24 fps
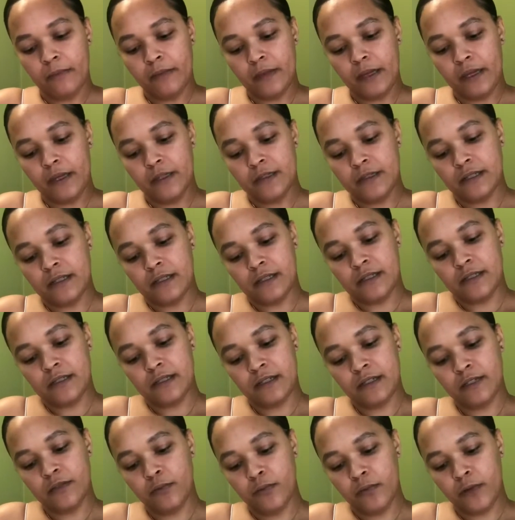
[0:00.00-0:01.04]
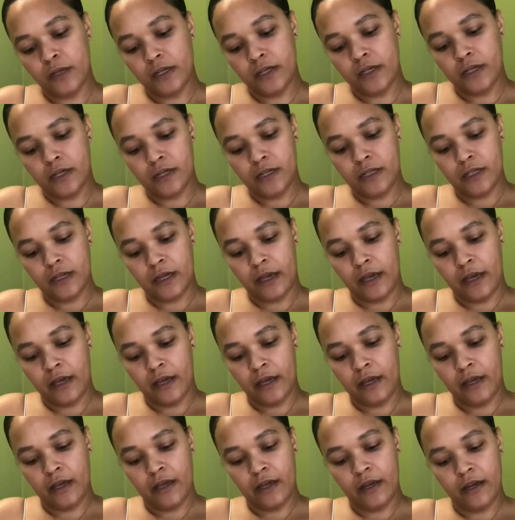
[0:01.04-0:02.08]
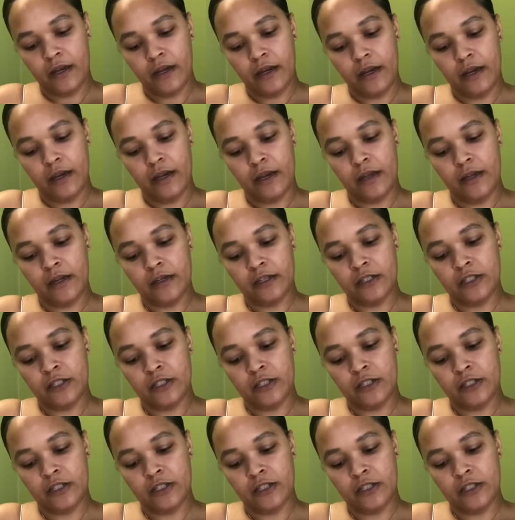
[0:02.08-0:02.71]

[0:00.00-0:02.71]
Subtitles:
It's a seaweed, and it